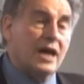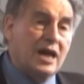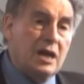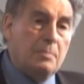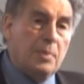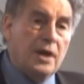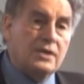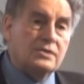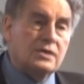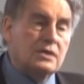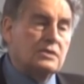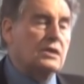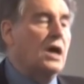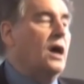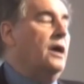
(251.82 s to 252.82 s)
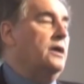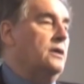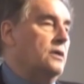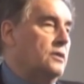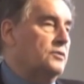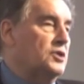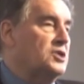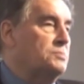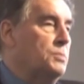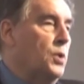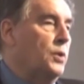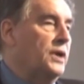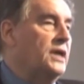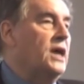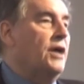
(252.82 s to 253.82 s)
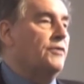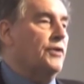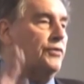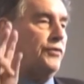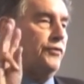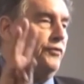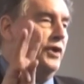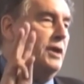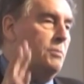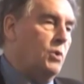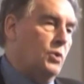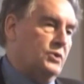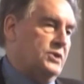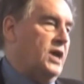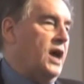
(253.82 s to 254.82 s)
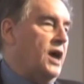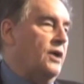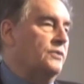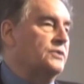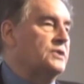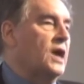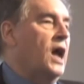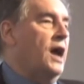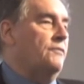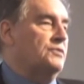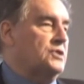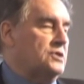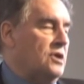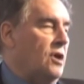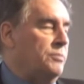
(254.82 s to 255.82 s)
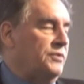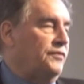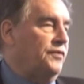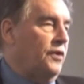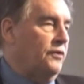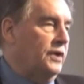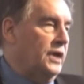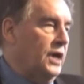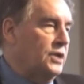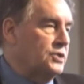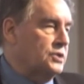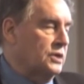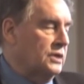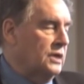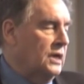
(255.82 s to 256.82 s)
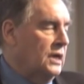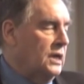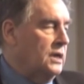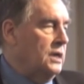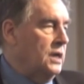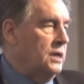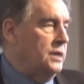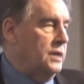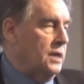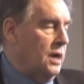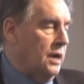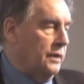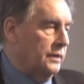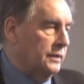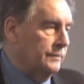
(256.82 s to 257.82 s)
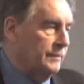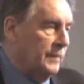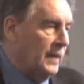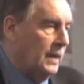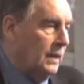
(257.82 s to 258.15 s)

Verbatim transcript: Daily basis, I heard this morning that three more towns have stopped fluoridation in Indiana.